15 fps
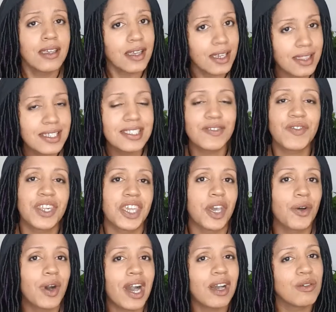In this
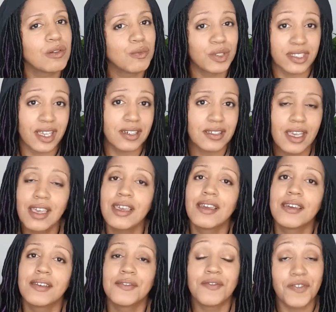video, I will present
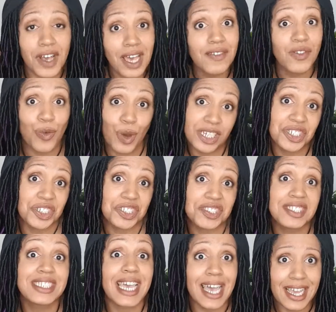5
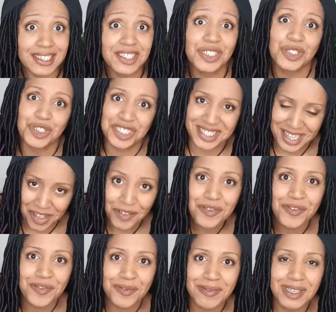questions to ask
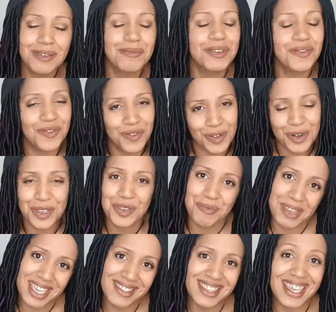yourself before you
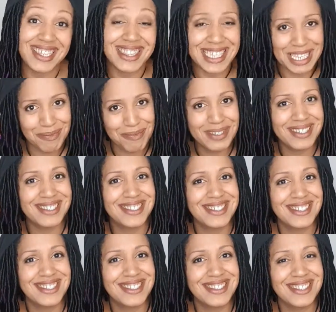make that leap.
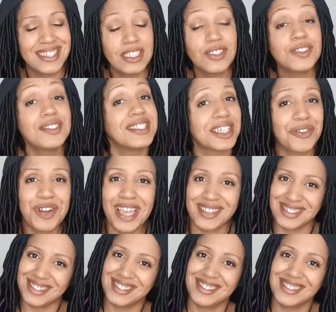So stick around.